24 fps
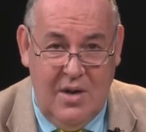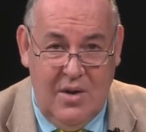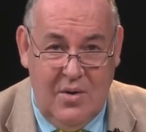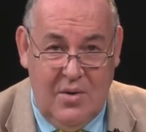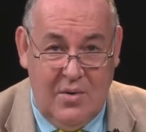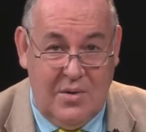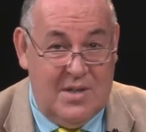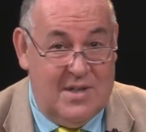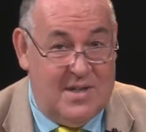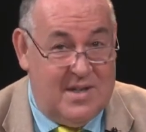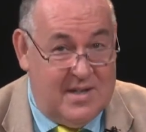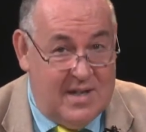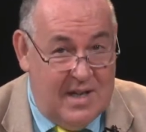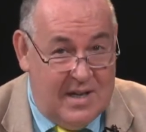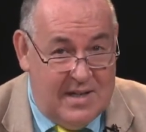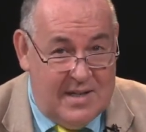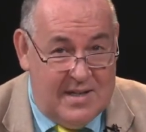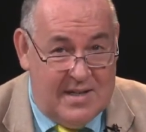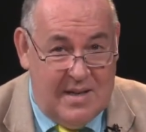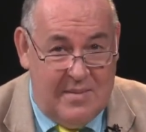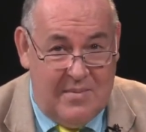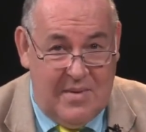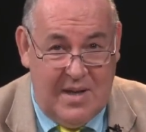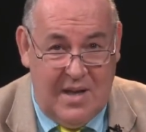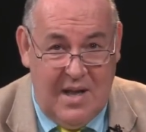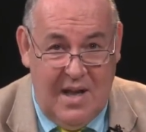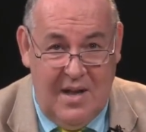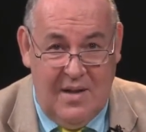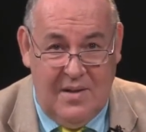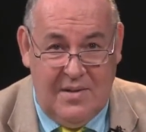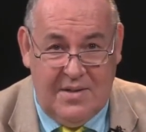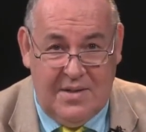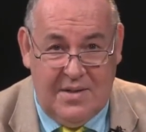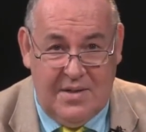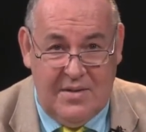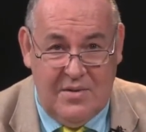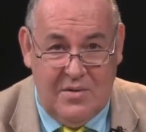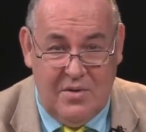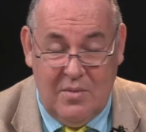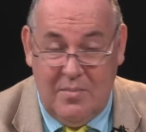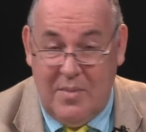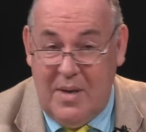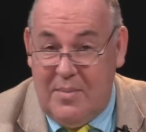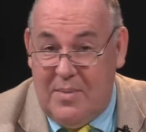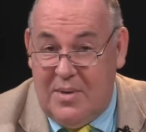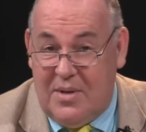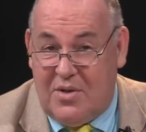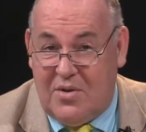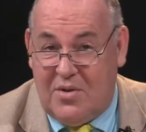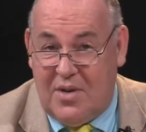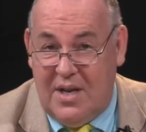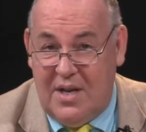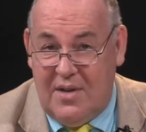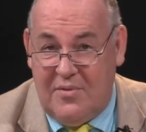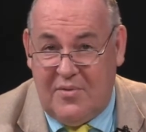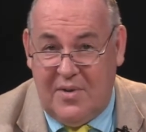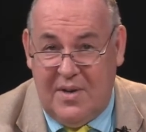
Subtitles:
or to study something else, or maybe train